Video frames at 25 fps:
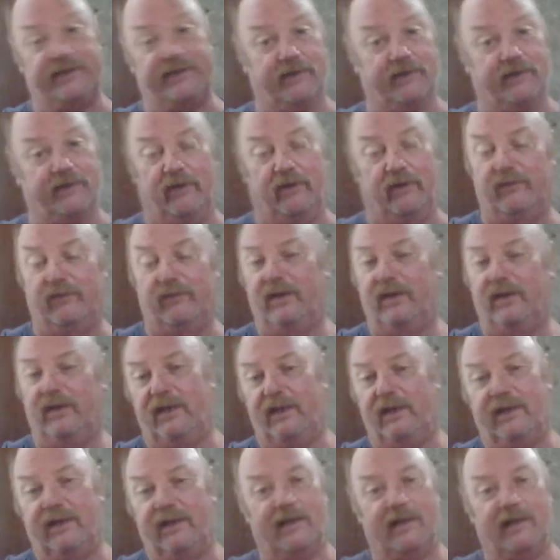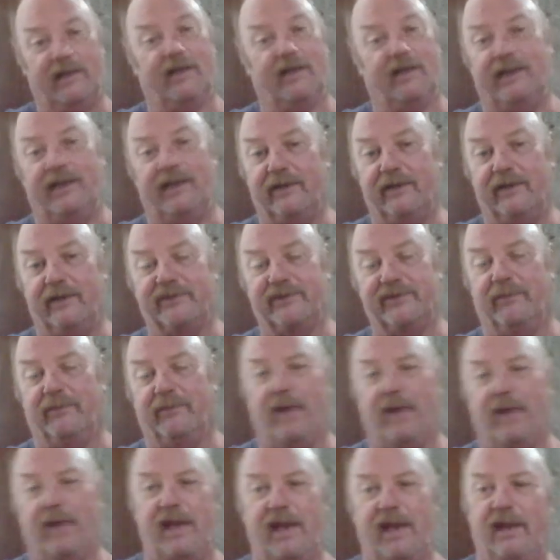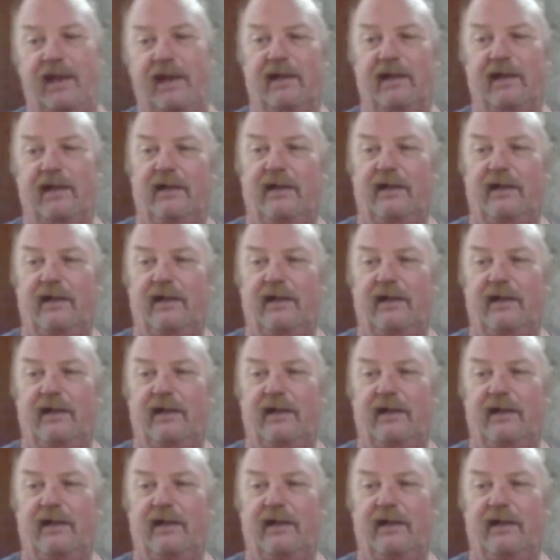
So here's some money.